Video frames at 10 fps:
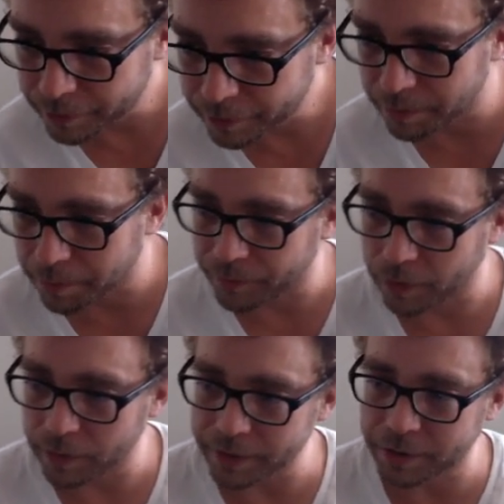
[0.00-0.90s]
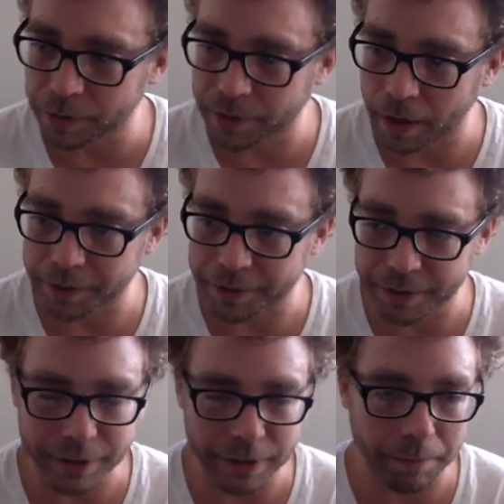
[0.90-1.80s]
Crazy mofo. Let's go Dodgers.
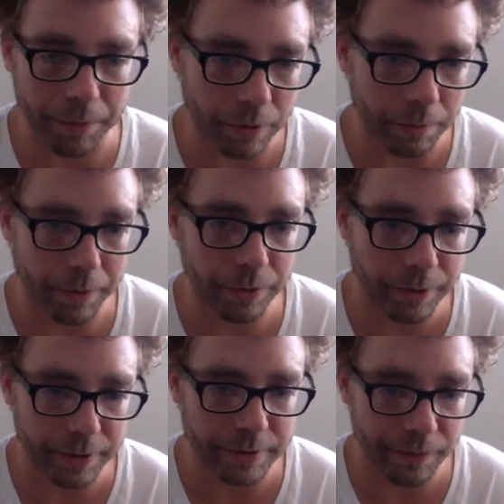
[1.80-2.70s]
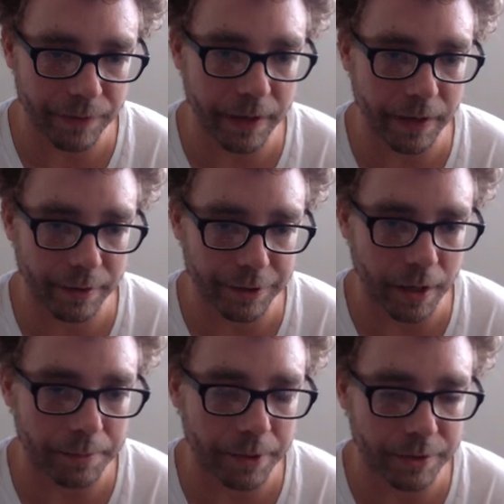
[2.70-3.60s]
Good job, Buehler. Buehler is definitely getting the
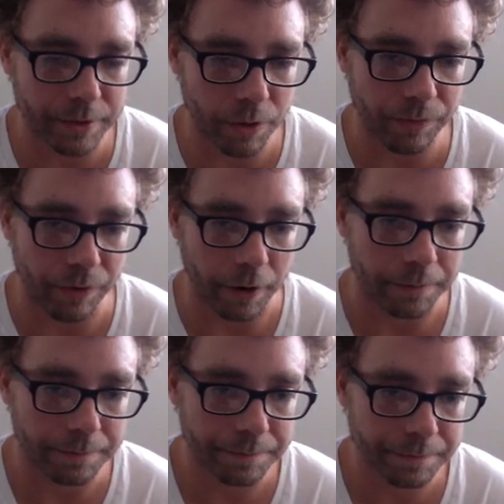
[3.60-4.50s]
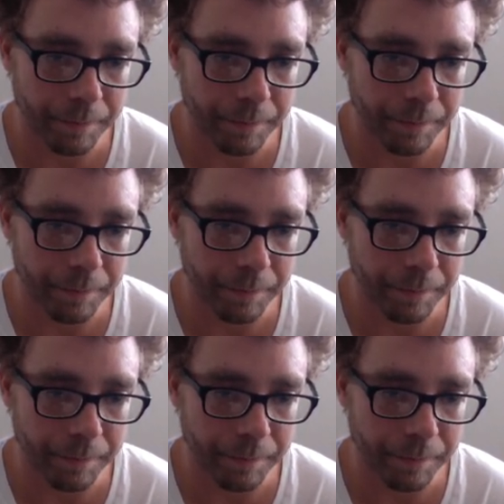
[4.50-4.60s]
job done so far.